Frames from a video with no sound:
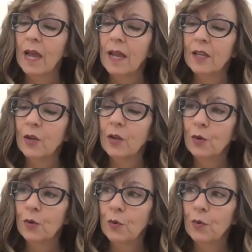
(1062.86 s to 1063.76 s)

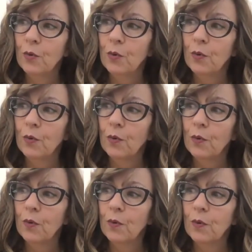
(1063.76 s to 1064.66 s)
You,
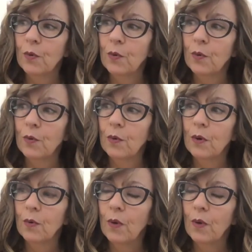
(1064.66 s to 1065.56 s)

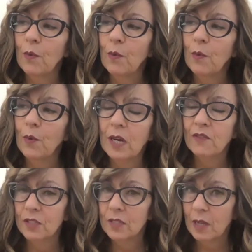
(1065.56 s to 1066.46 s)
I want to
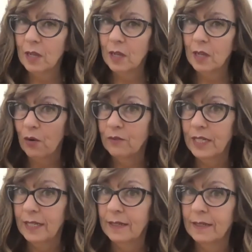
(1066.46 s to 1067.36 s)
talk for just a second about
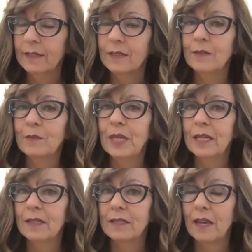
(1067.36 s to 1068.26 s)
grounding
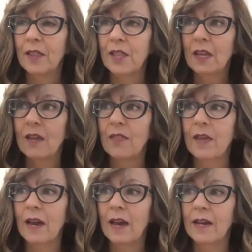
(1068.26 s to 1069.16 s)
because I
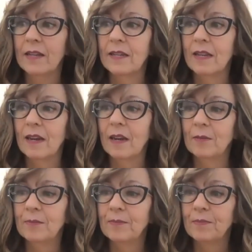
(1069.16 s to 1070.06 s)
think that
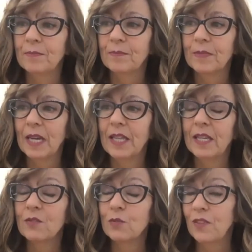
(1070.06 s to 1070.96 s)
um, I
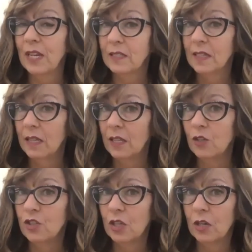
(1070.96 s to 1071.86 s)
think it's really
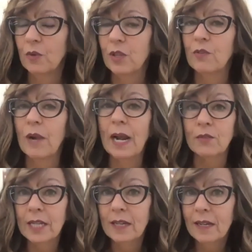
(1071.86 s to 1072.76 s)
fascinating that you start with
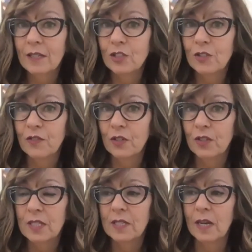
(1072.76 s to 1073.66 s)
grounding as your
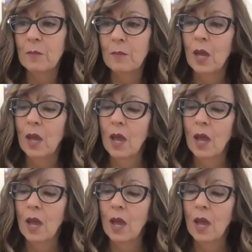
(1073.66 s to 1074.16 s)
first step.